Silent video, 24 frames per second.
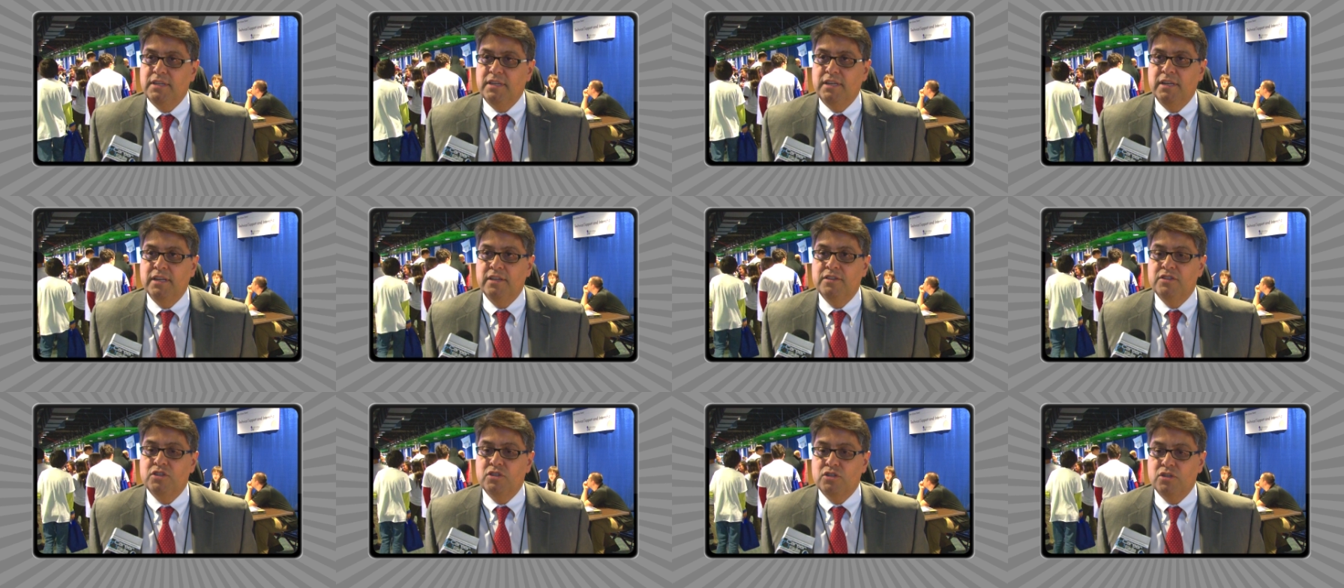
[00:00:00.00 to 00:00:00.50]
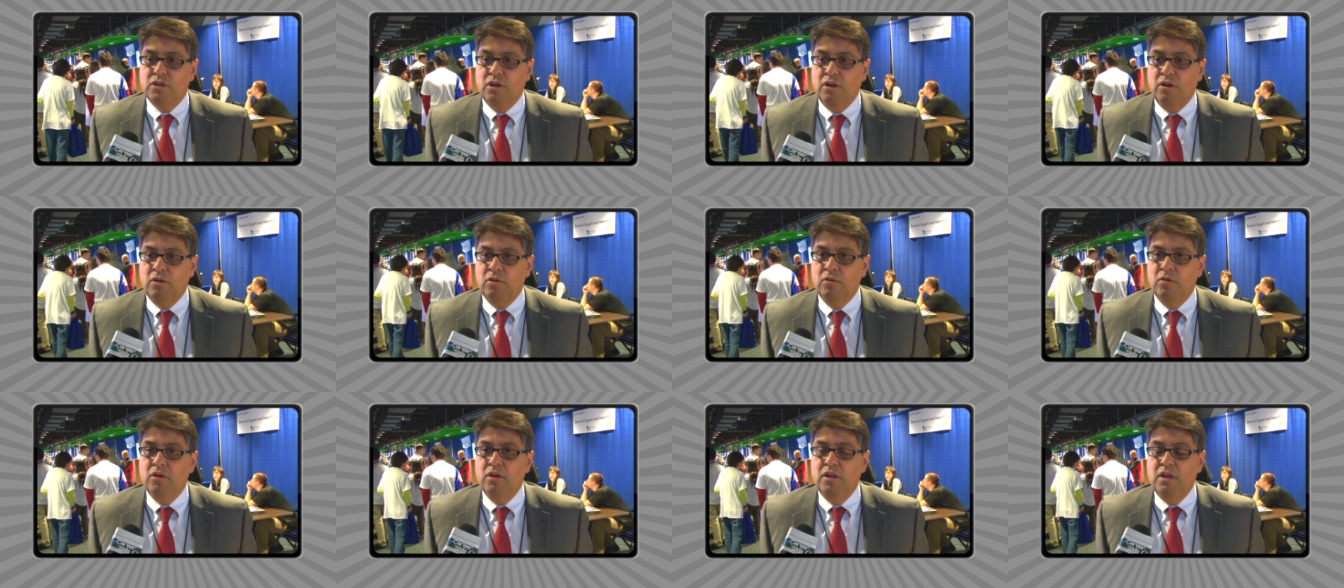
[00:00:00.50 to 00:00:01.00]
Kids
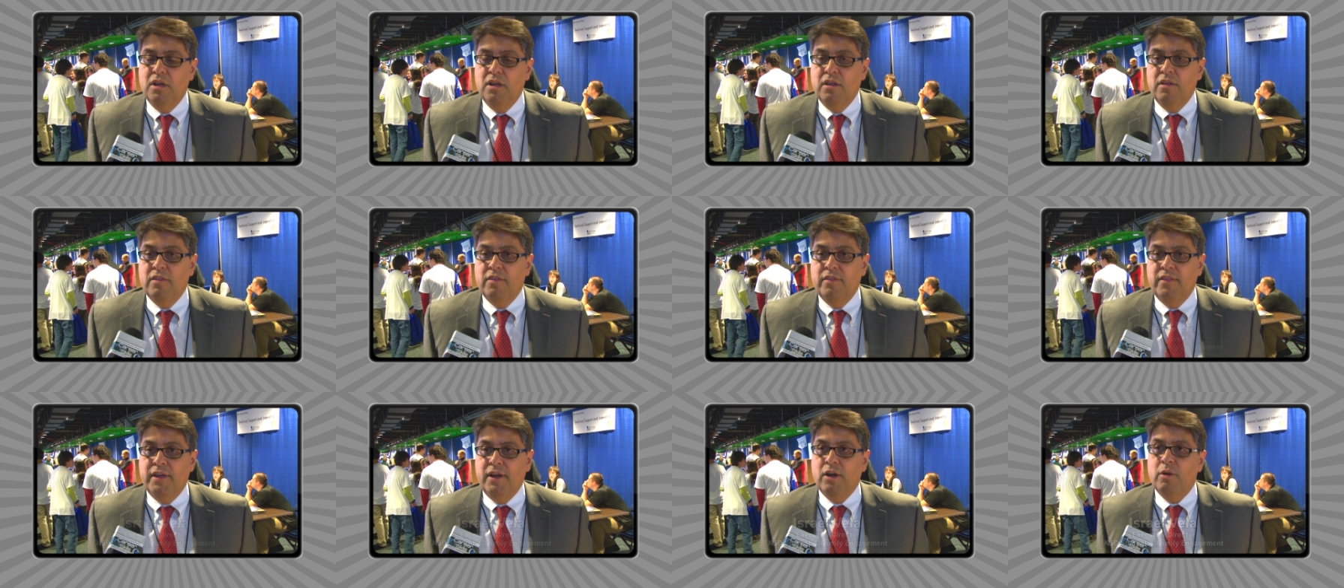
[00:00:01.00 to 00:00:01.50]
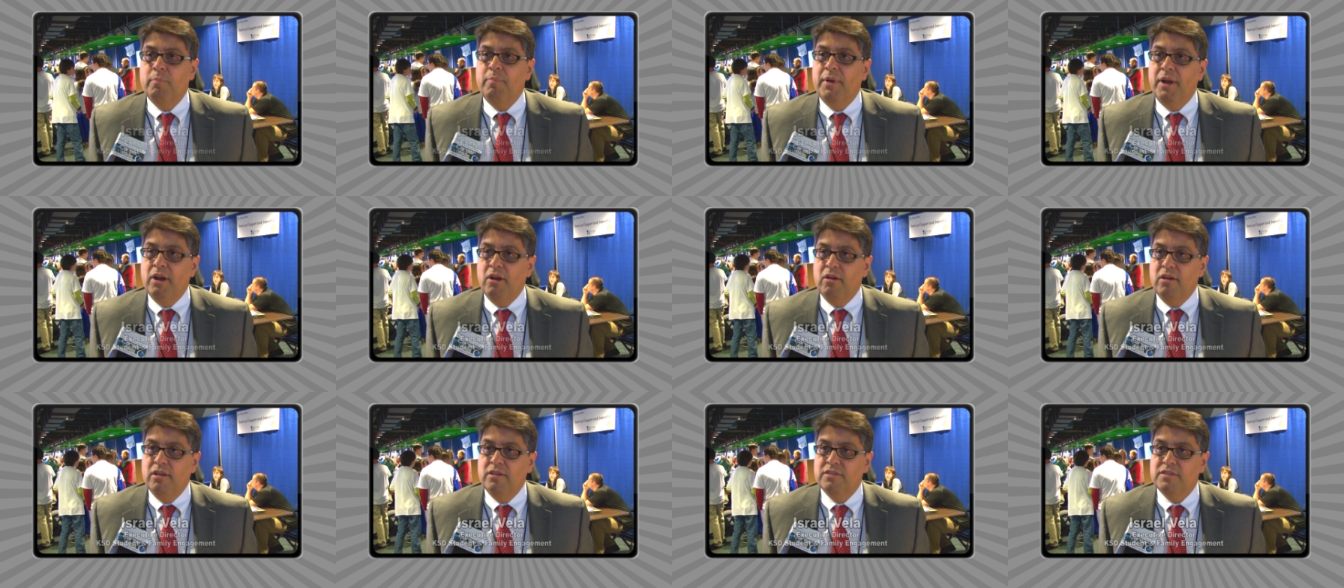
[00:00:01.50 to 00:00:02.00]
show their
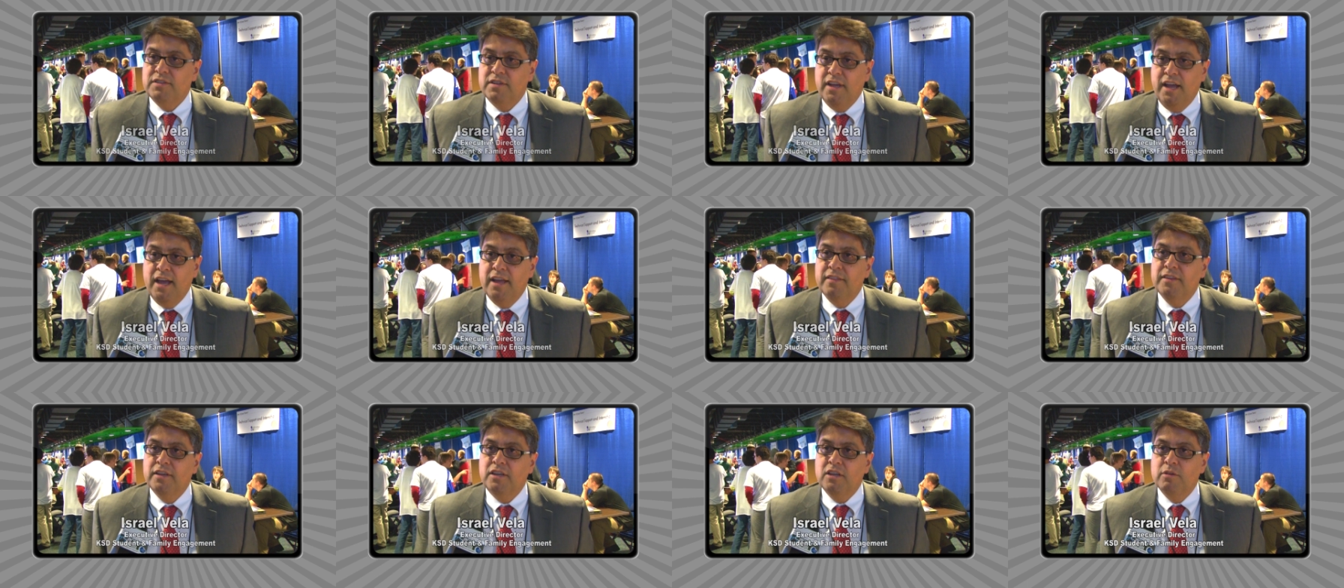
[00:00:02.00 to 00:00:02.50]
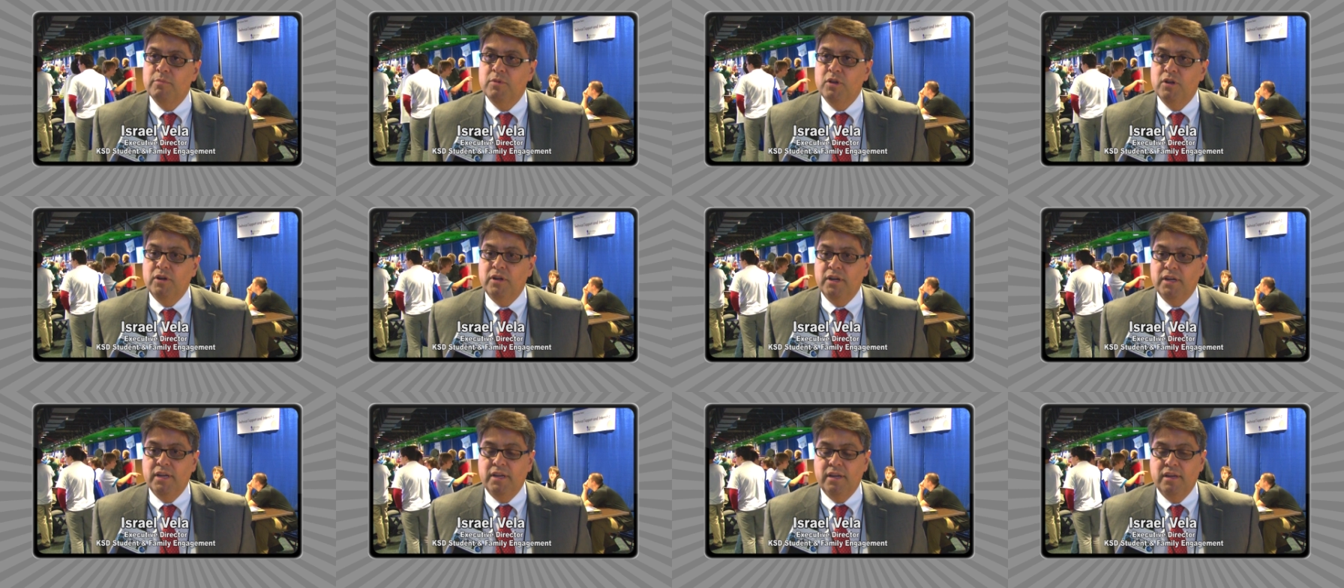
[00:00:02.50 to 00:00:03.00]
parents and the
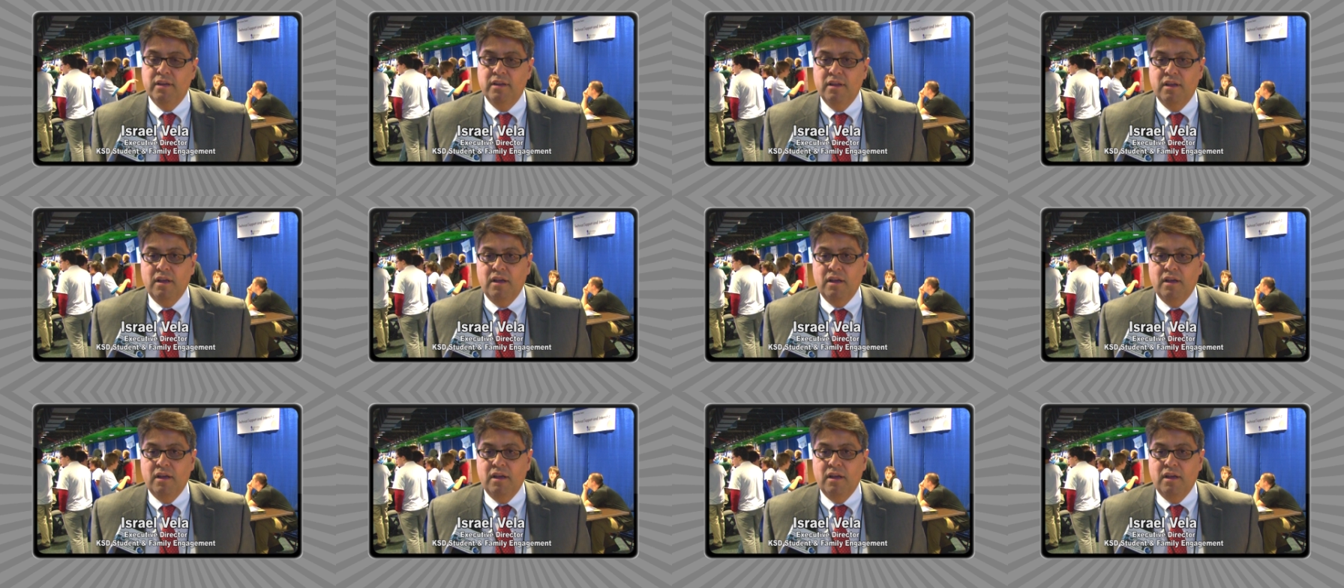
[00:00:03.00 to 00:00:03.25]
community